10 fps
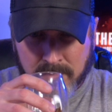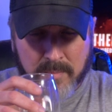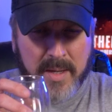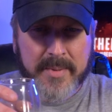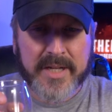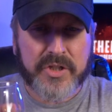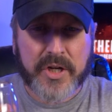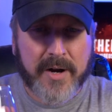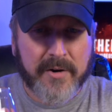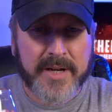a
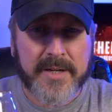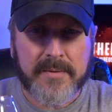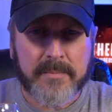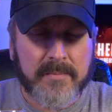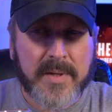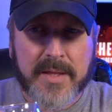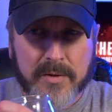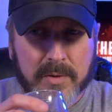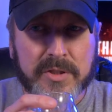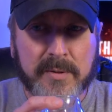cherry, and
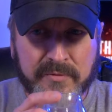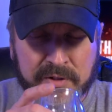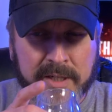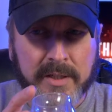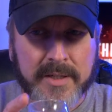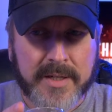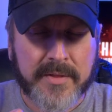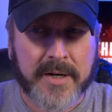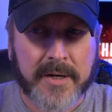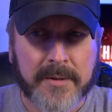there is some vanilla in
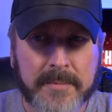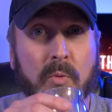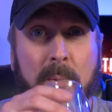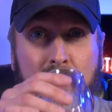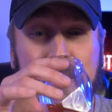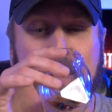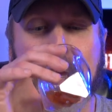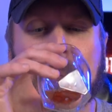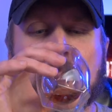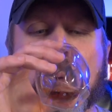there. One more
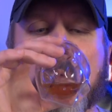time.